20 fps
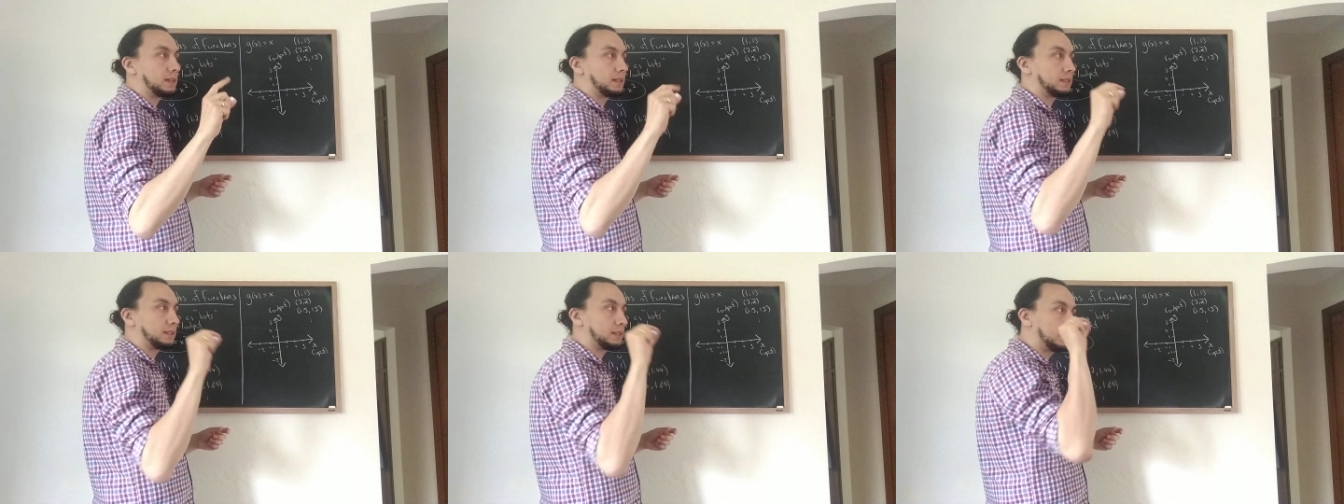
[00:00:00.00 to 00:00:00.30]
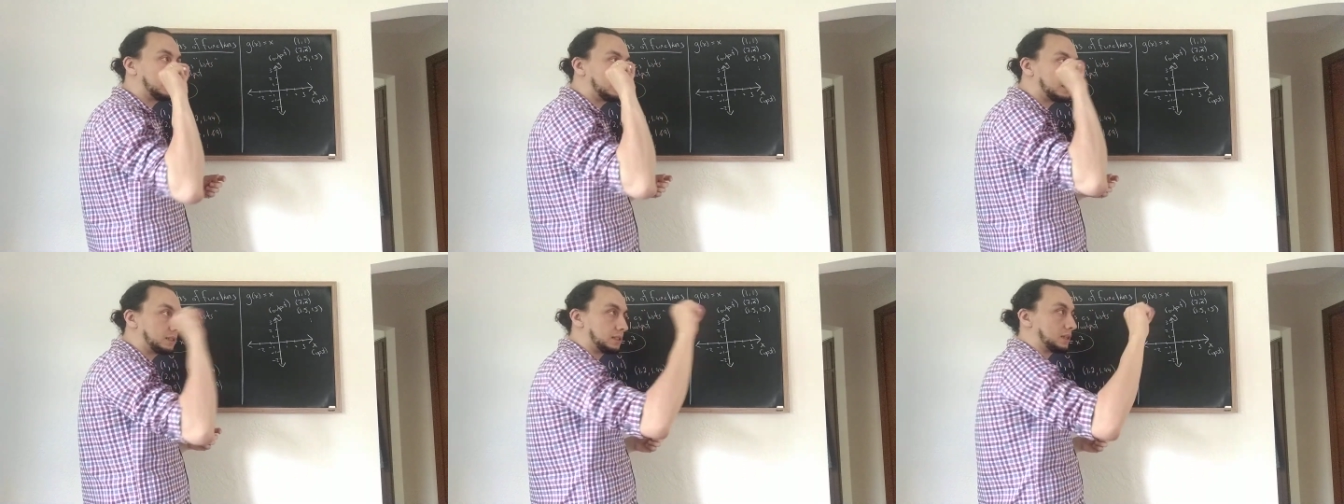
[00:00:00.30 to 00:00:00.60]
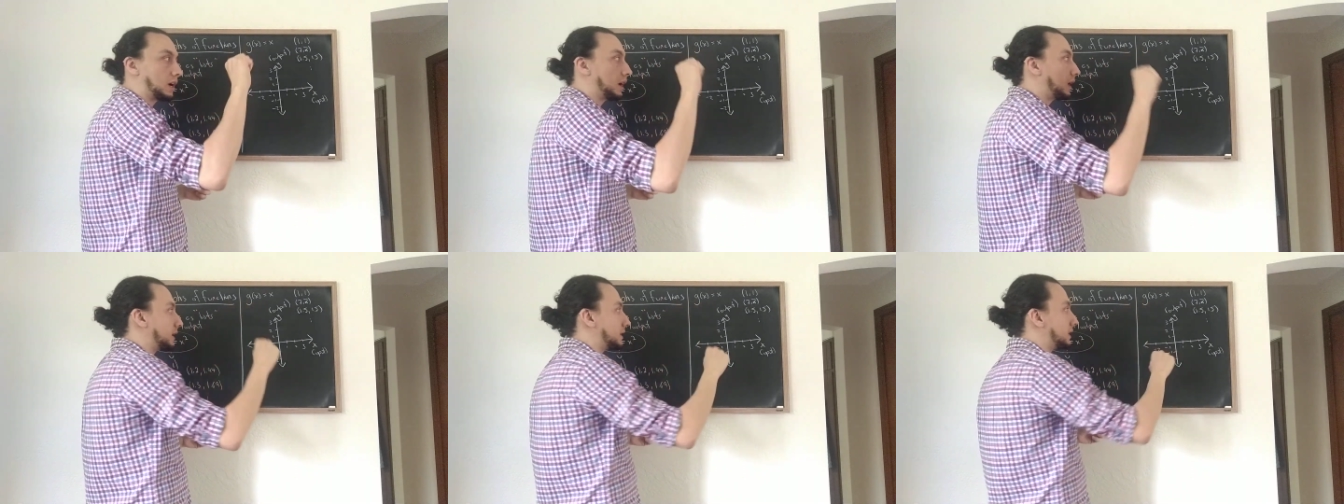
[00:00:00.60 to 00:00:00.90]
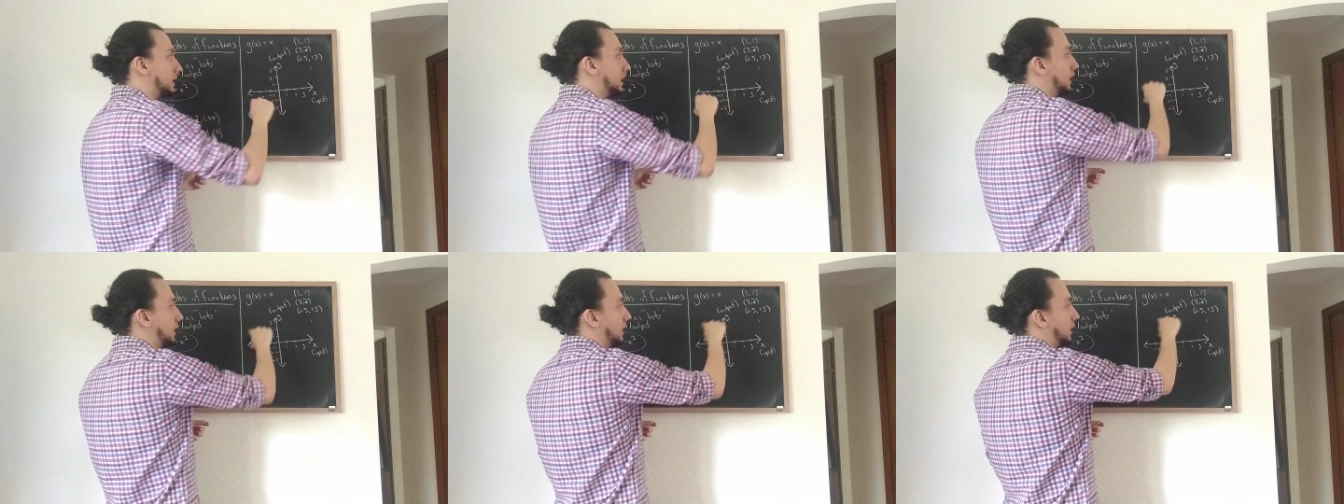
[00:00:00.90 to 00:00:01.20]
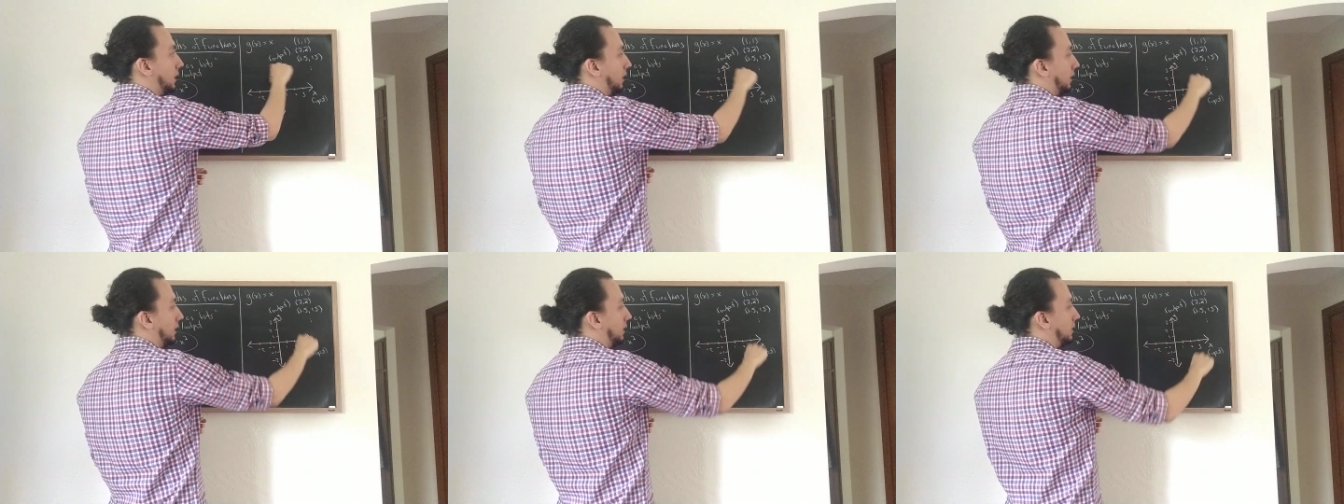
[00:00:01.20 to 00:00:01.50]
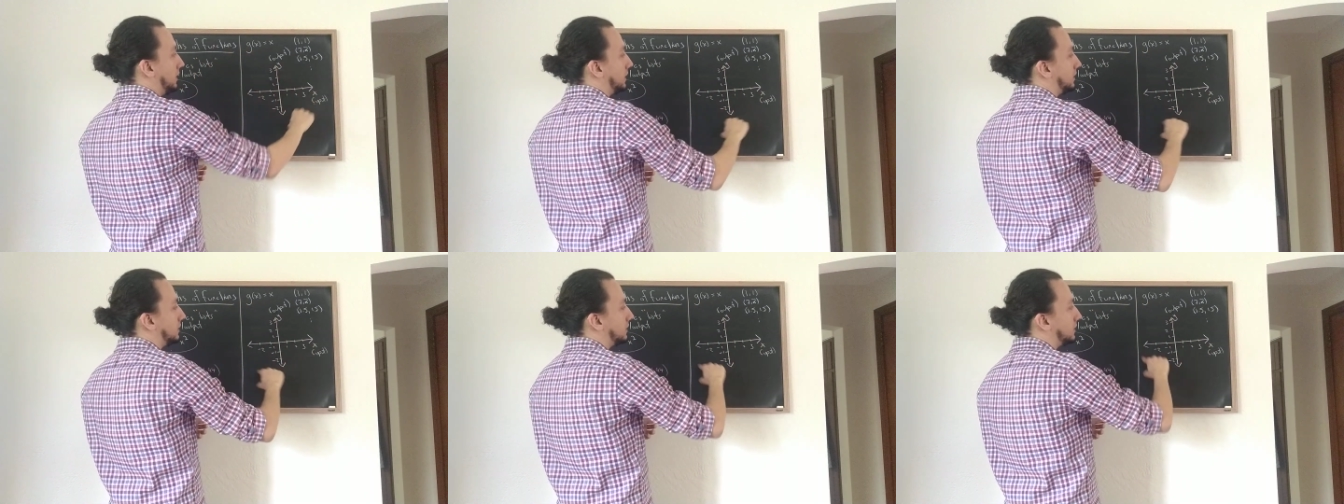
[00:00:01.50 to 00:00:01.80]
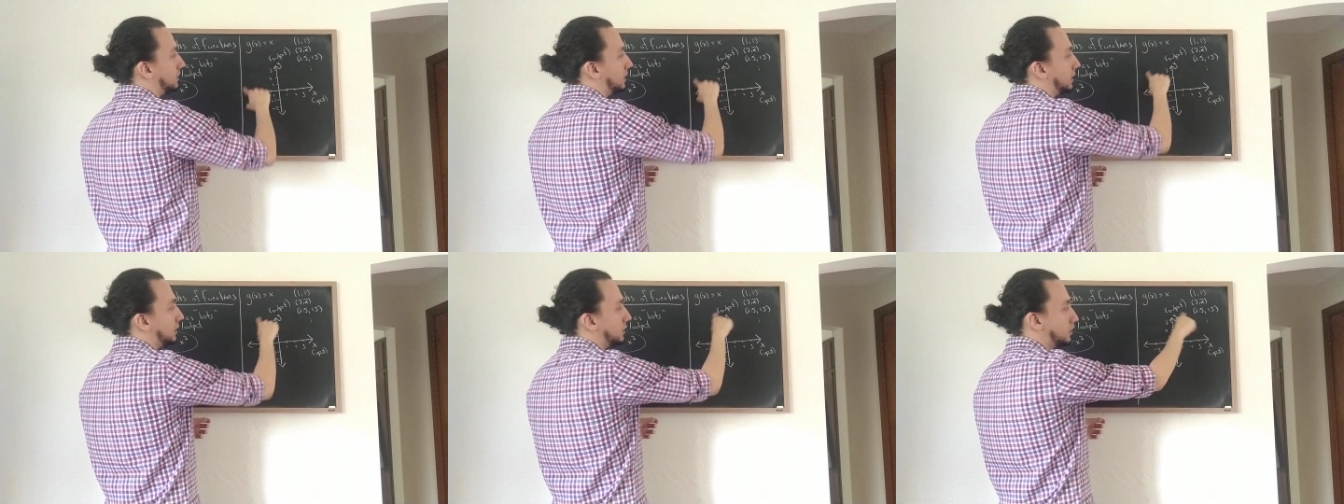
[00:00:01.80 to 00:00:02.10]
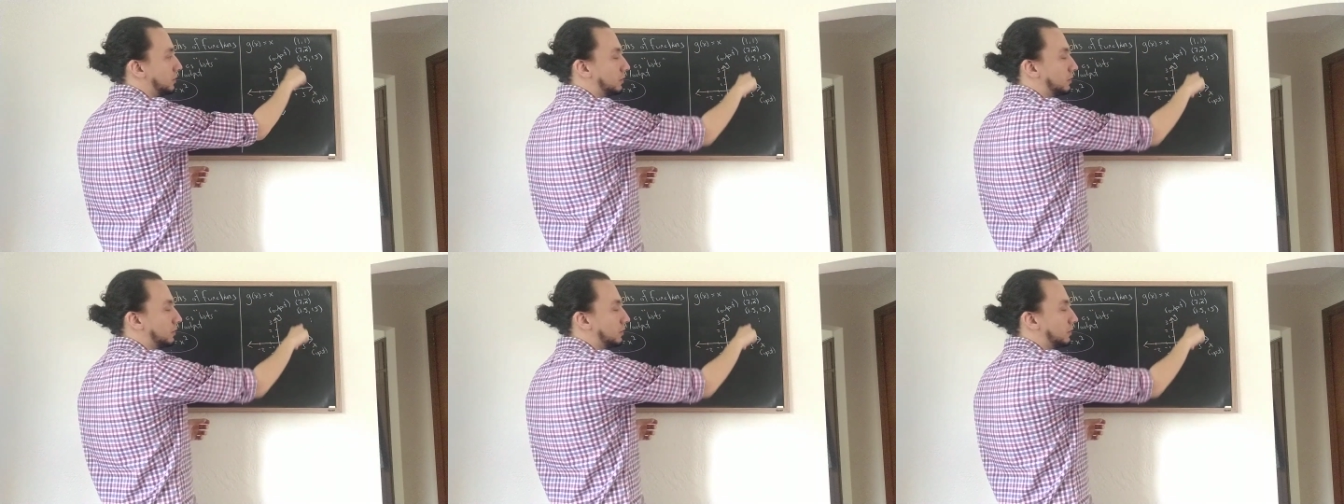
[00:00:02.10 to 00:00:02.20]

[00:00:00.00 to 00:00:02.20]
a single dot on this